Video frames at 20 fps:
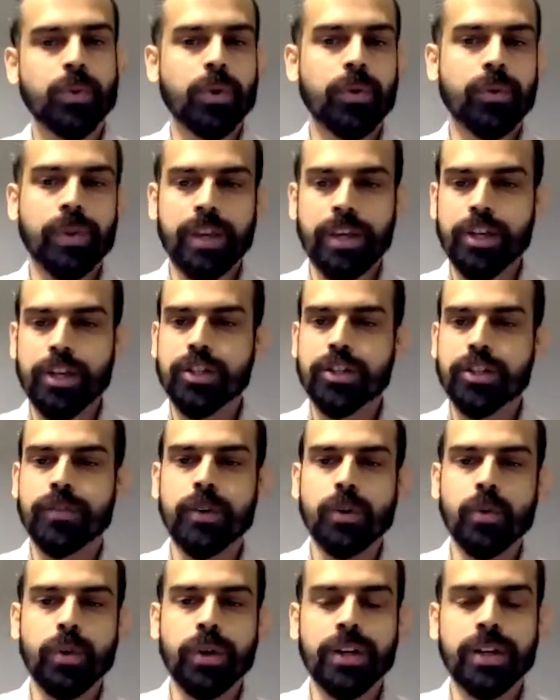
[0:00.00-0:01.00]
where we
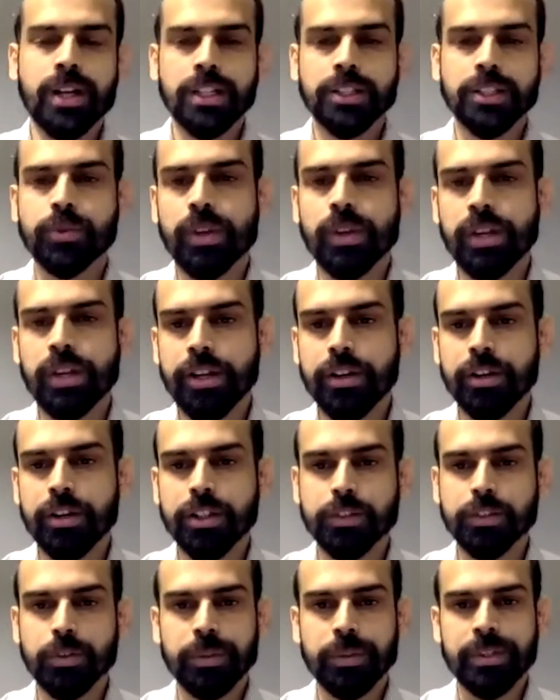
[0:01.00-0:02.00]
interview industry
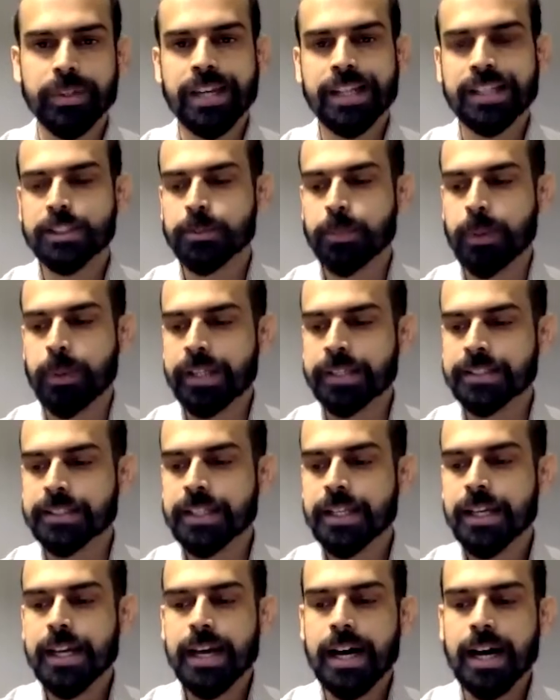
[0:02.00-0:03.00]
leaders from the tech
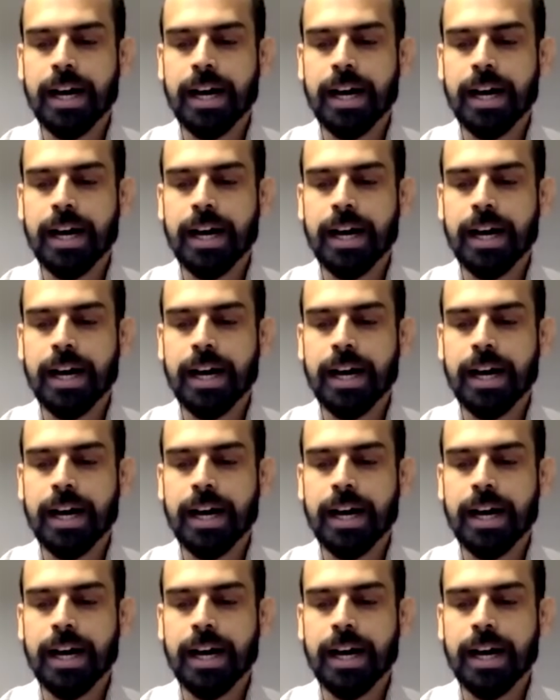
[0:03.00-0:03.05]
space.